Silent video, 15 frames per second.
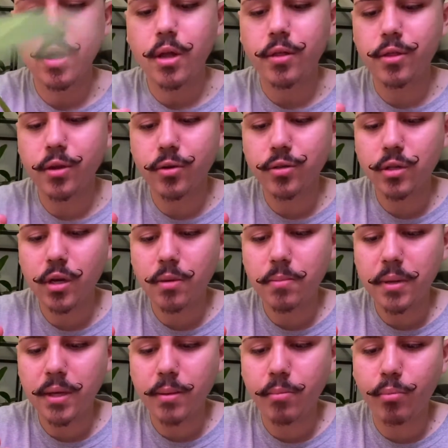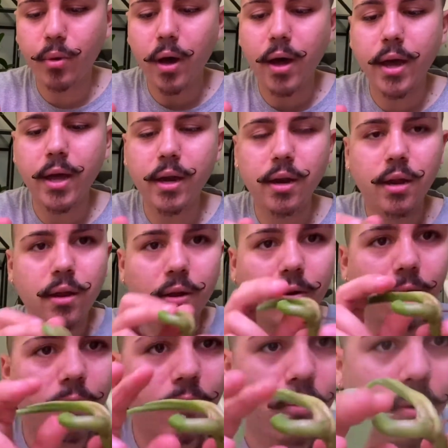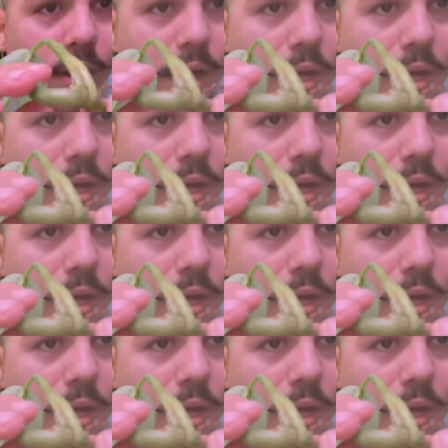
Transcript: There's gonna be a bud right